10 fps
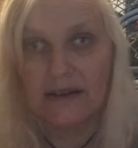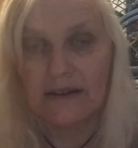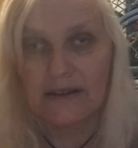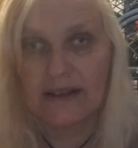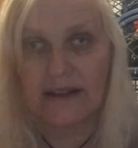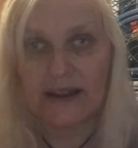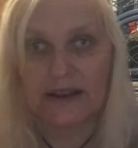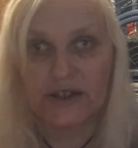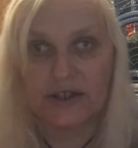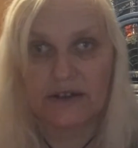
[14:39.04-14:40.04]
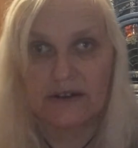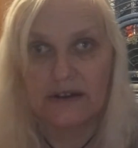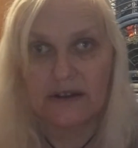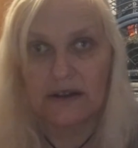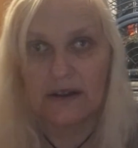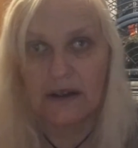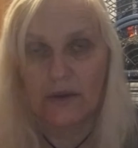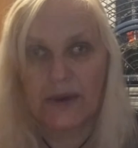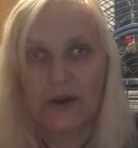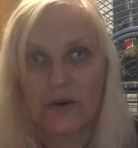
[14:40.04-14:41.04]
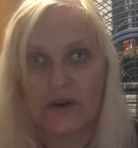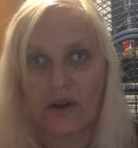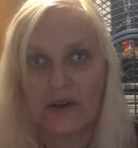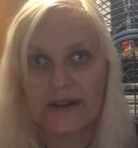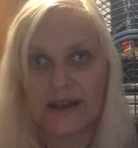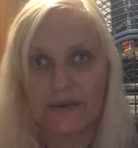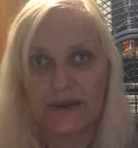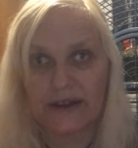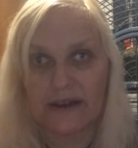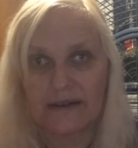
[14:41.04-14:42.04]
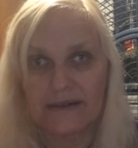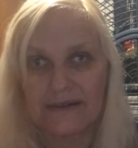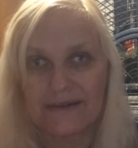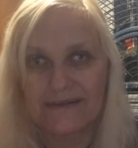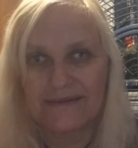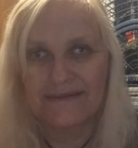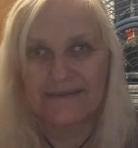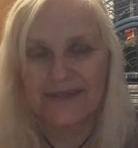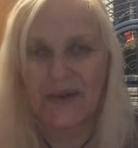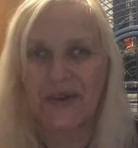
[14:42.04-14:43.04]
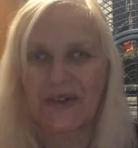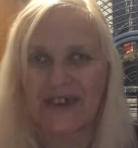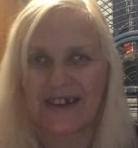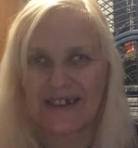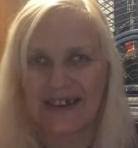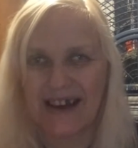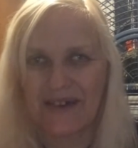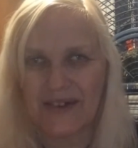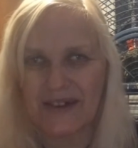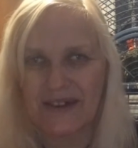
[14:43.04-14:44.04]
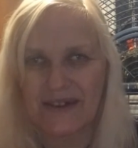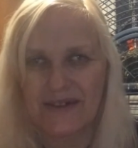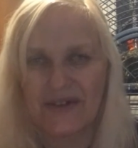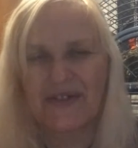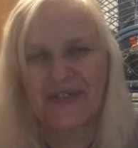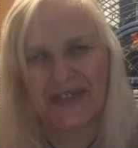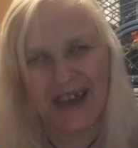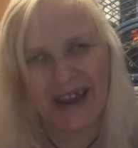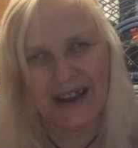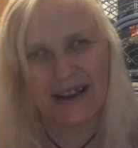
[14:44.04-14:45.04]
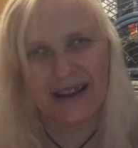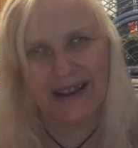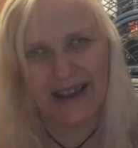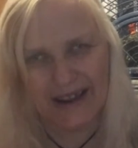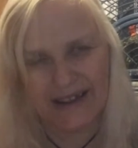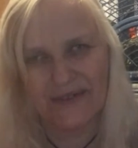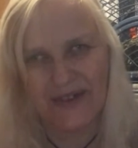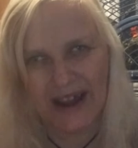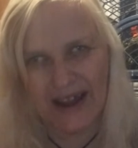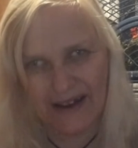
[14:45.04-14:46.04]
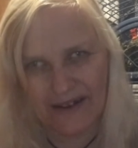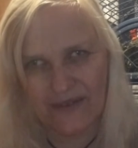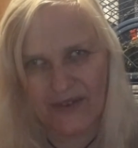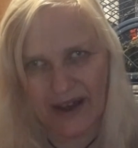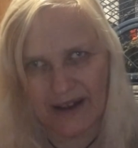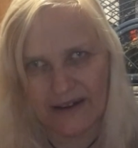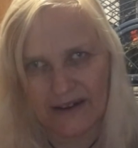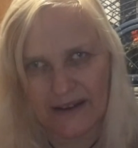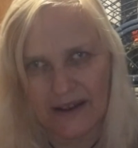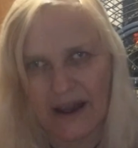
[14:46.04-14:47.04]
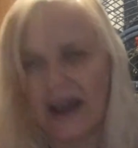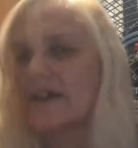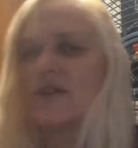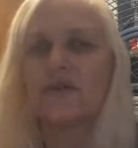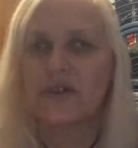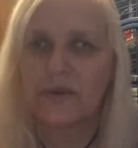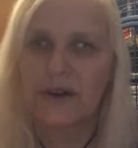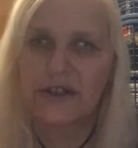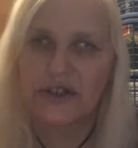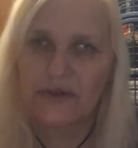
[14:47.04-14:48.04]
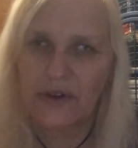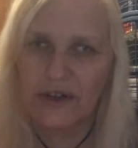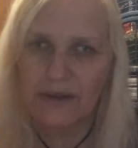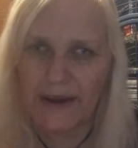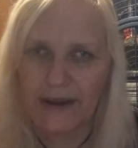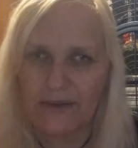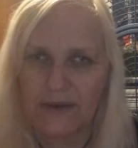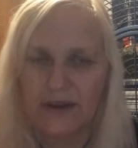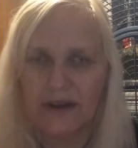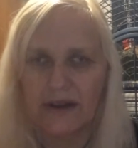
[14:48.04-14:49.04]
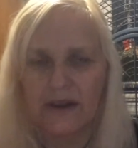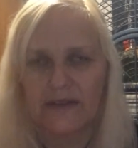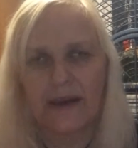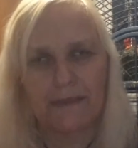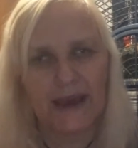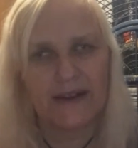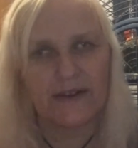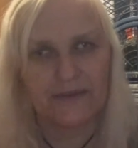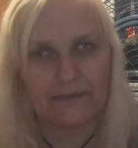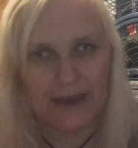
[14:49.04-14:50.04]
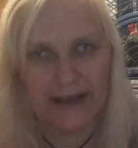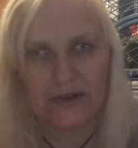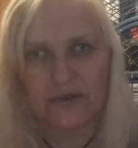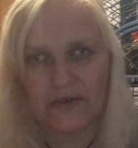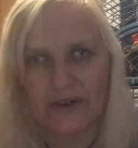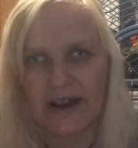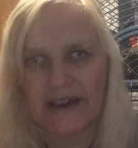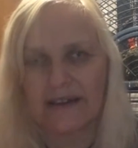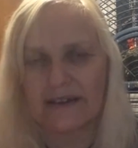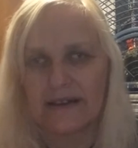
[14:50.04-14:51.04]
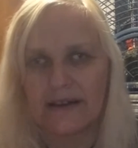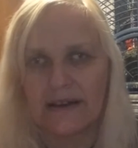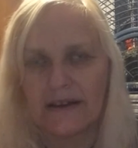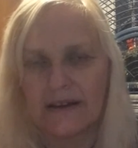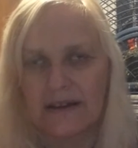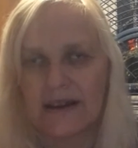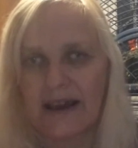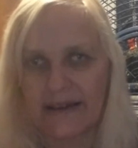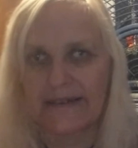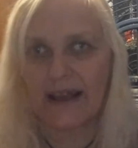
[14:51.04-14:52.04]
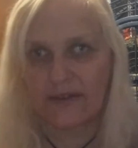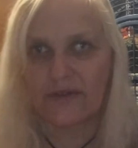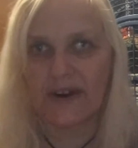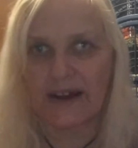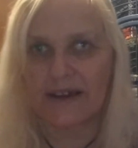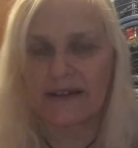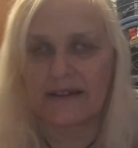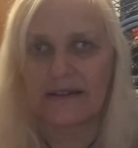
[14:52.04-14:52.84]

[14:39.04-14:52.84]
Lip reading: said Ashton. We go on holiday with it. The horse started laughing. Not that kind of caravan. I know the ones you're on about. They're made of metal, right? Yes, that's right,